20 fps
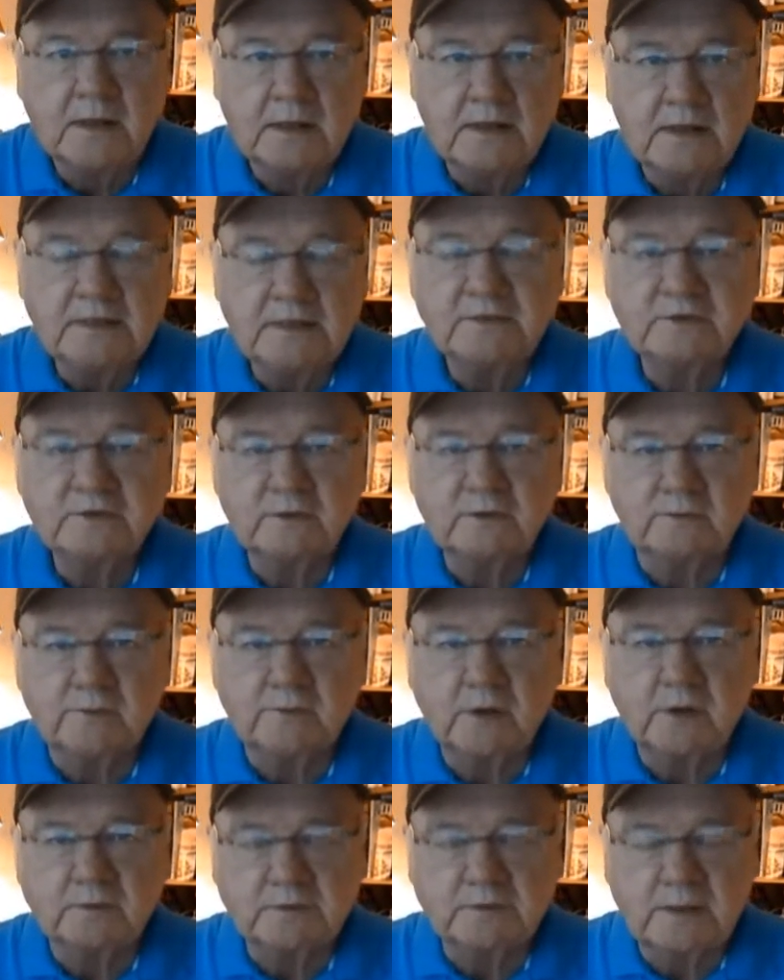Eastern
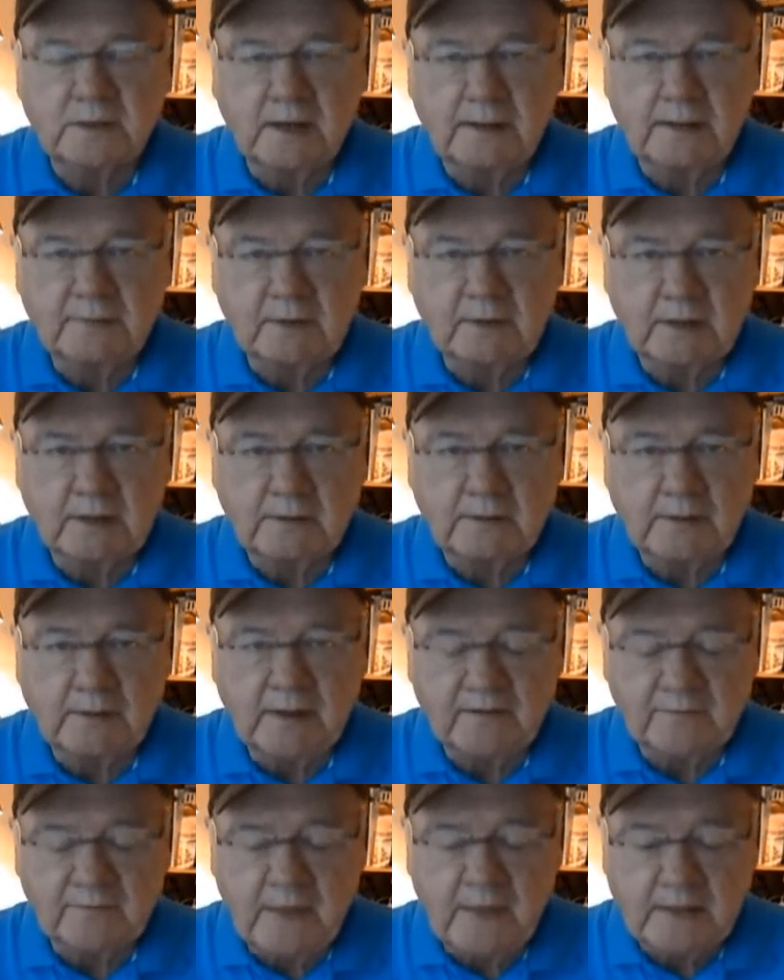Post Time. Tonight we
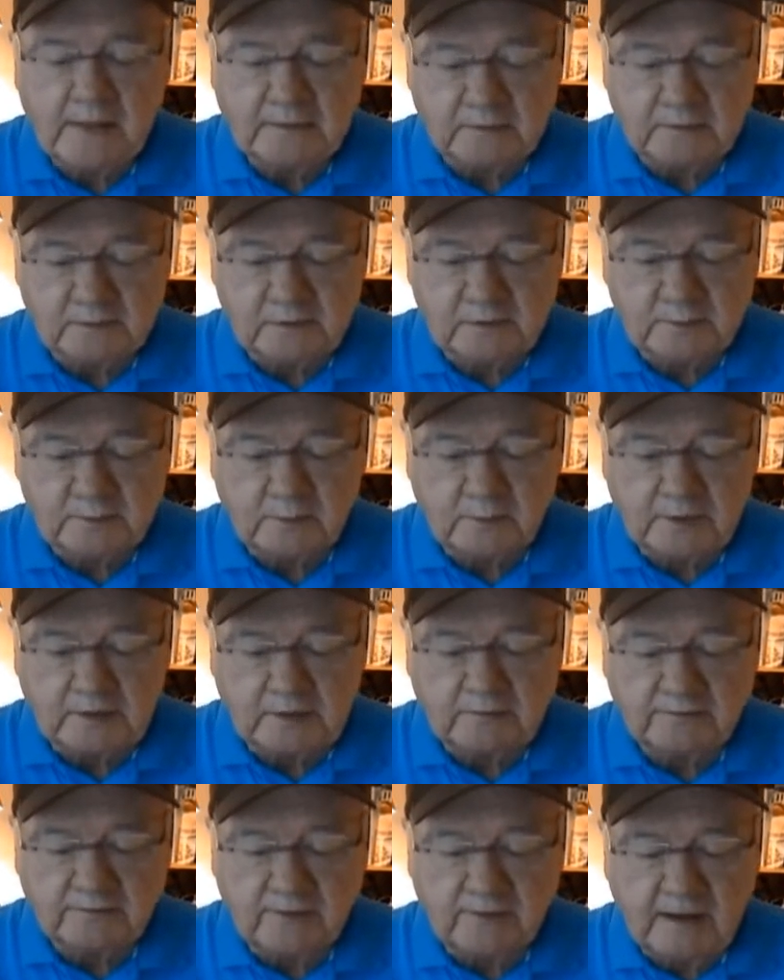have Maiden
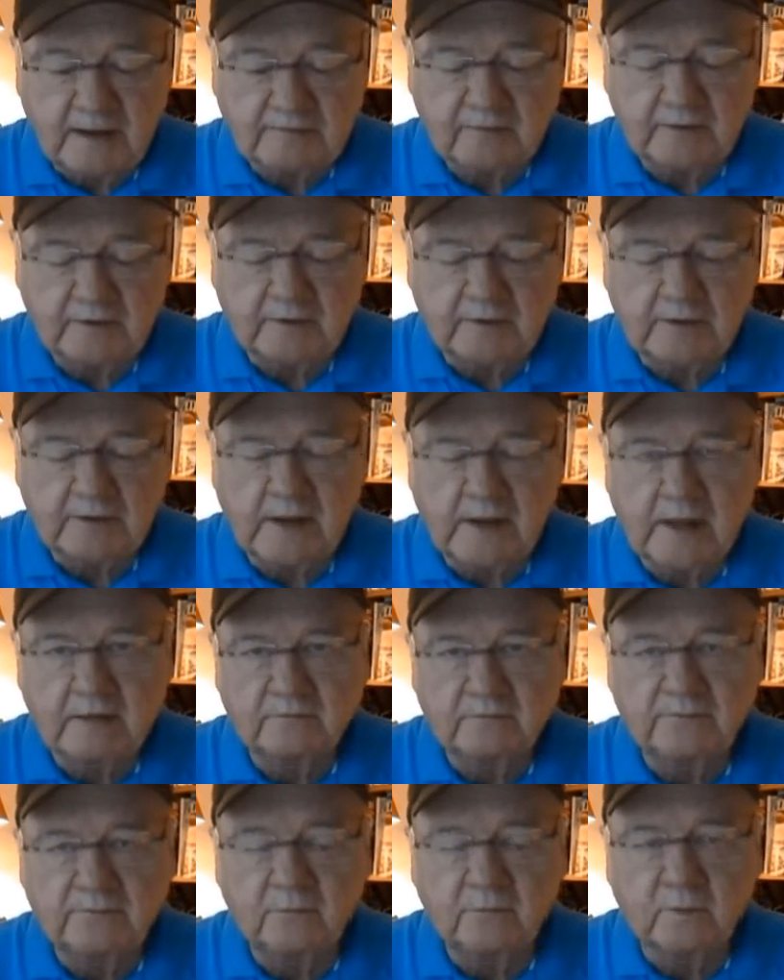sprinting
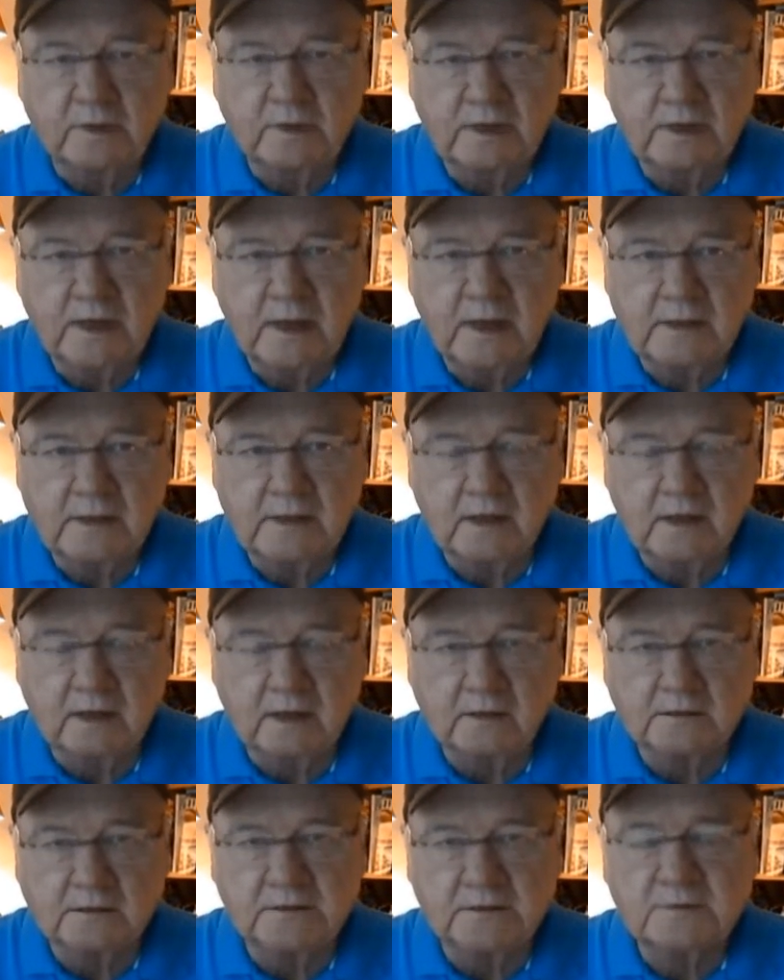548
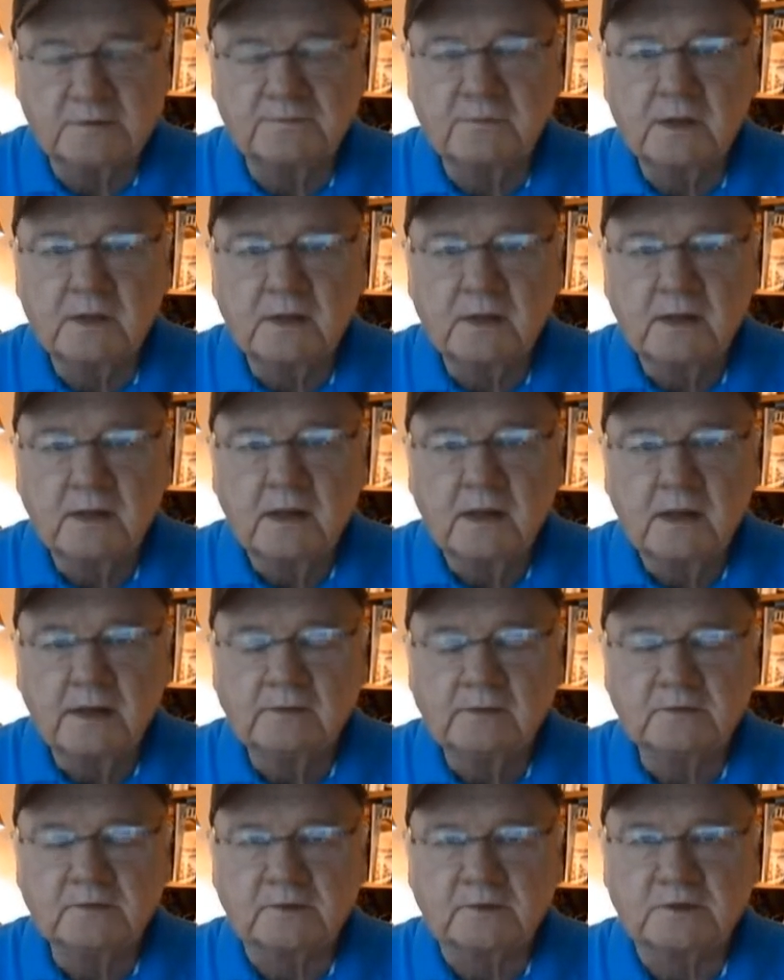yards. I
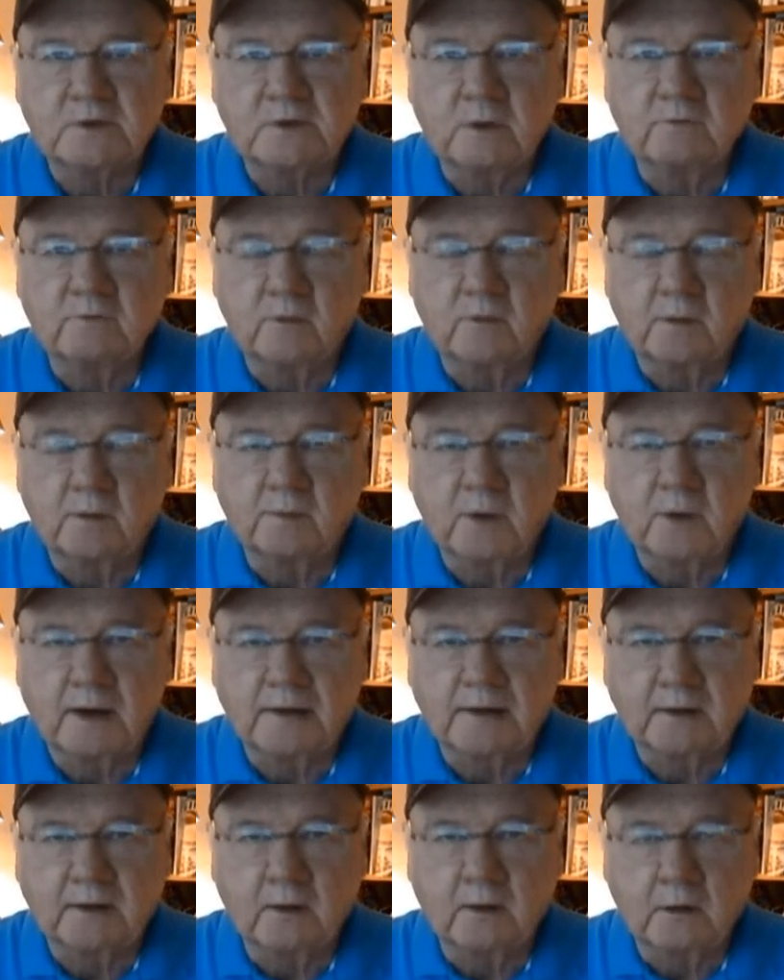use a software
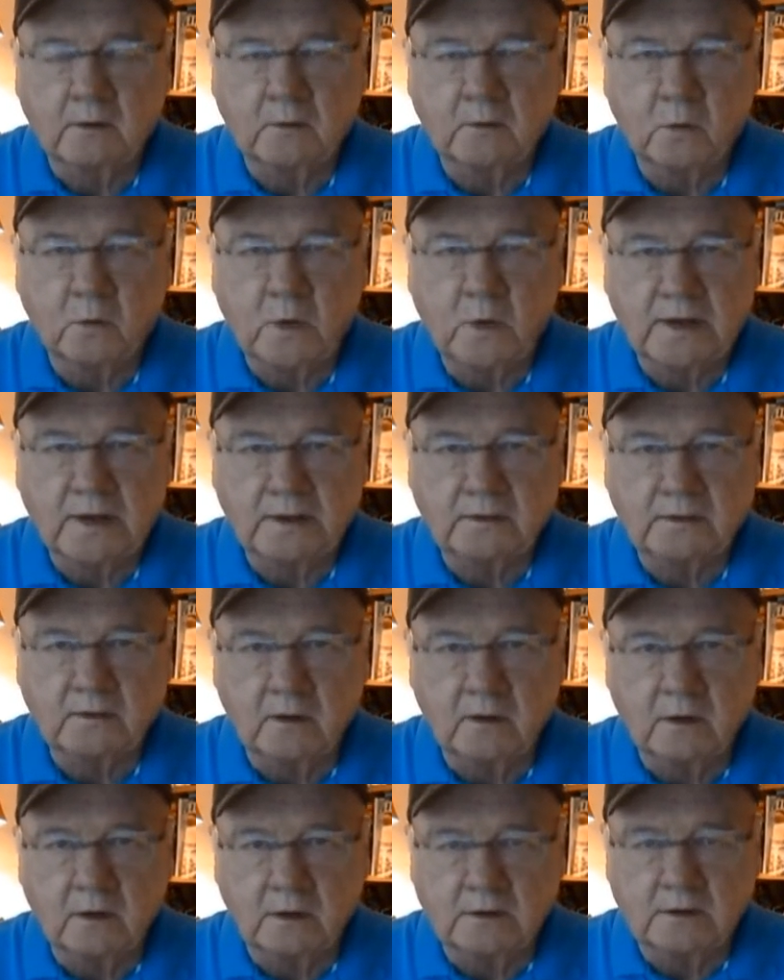product called Quick
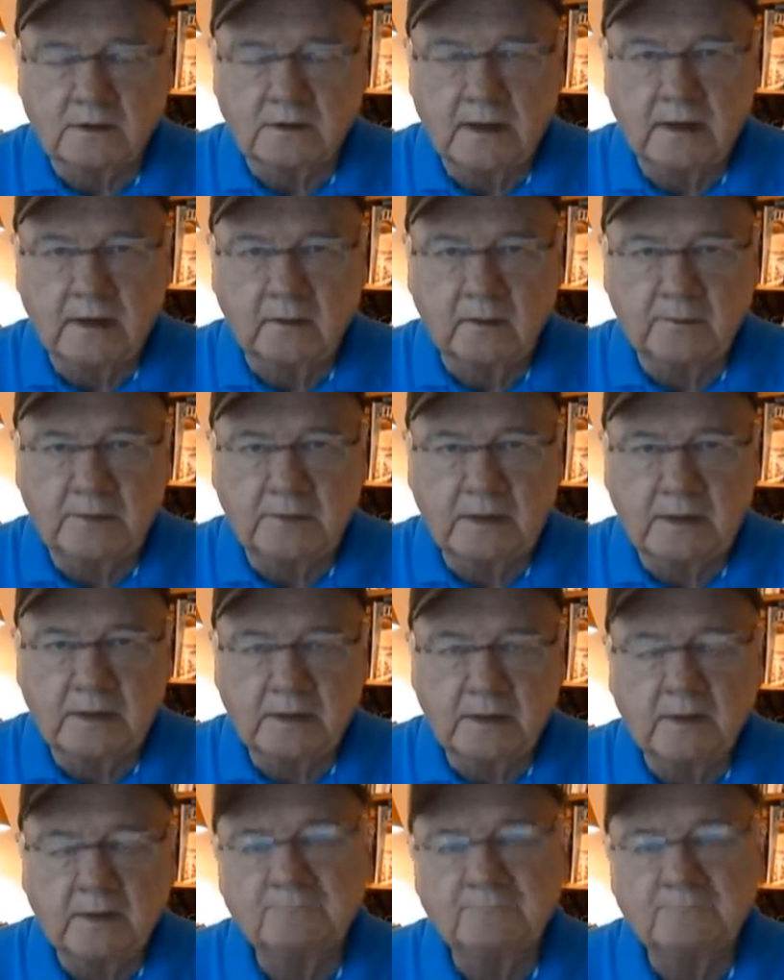Dog to help me